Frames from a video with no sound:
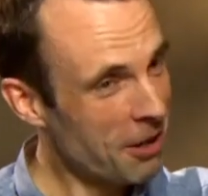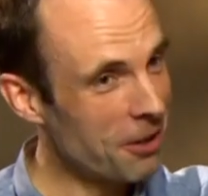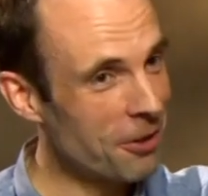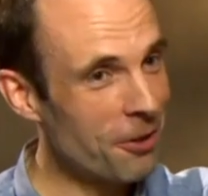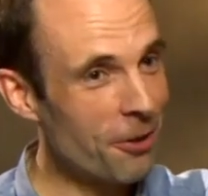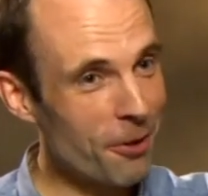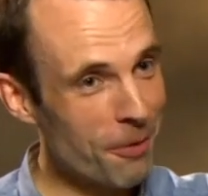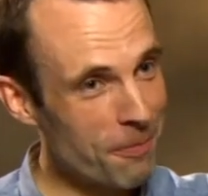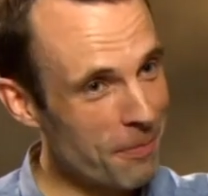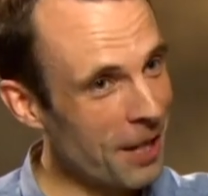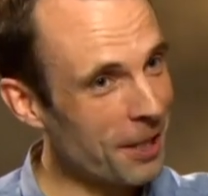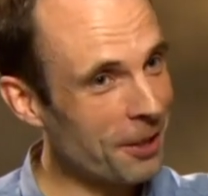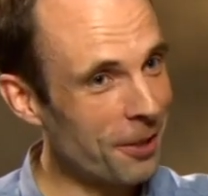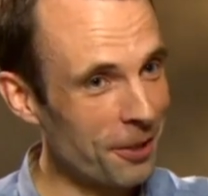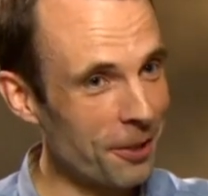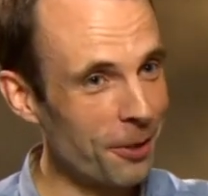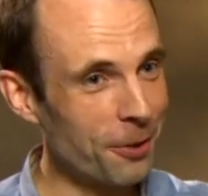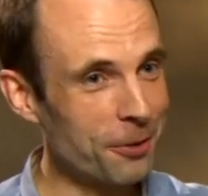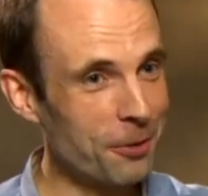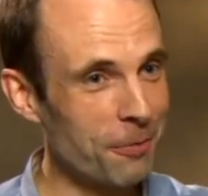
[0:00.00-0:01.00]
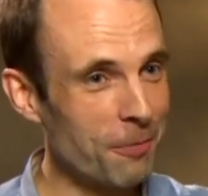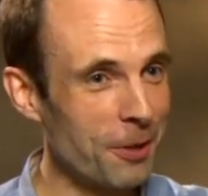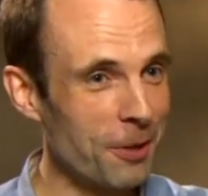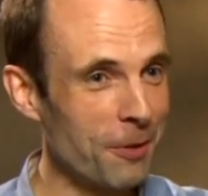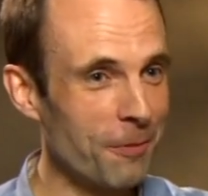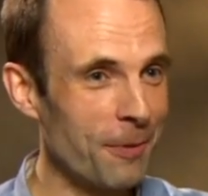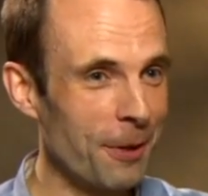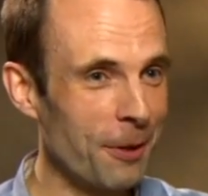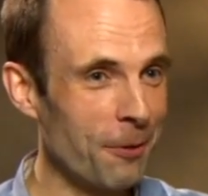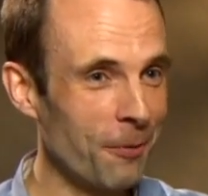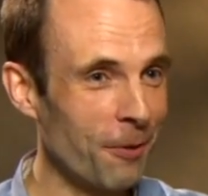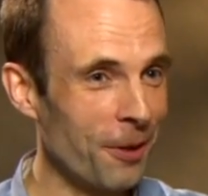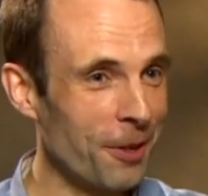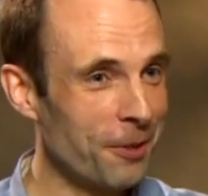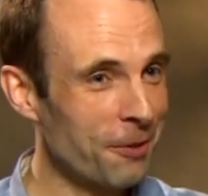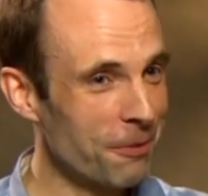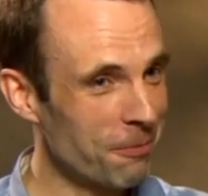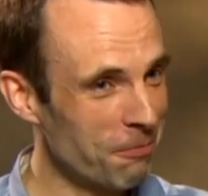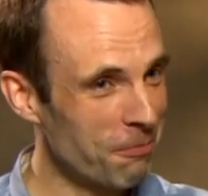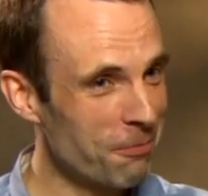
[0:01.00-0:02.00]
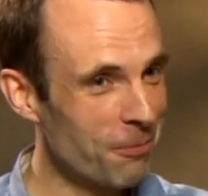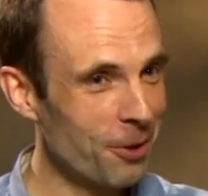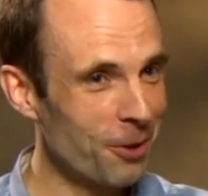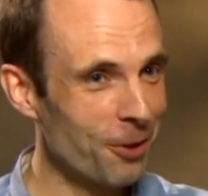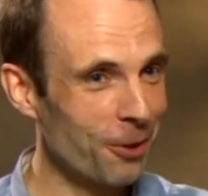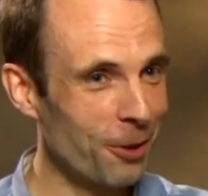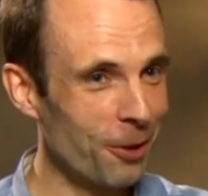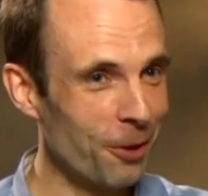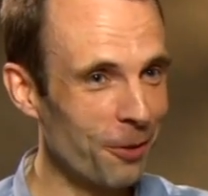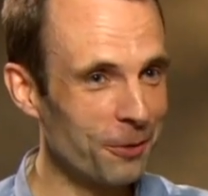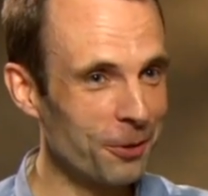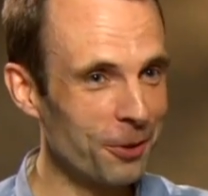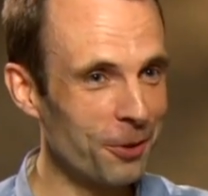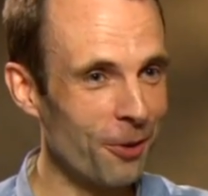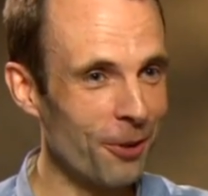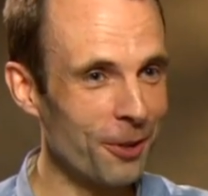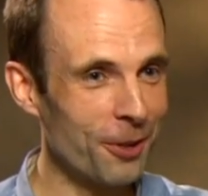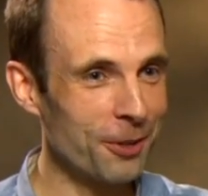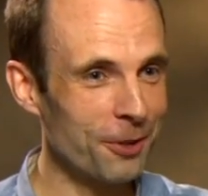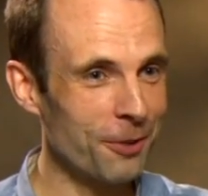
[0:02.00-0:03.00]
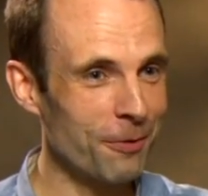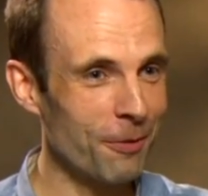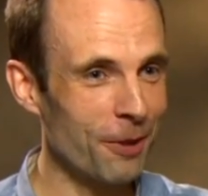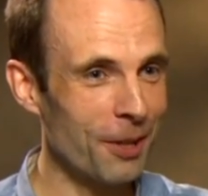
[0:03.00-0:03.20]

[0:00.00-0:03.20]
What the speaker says: you're a man that knows a bit about writing good love stories and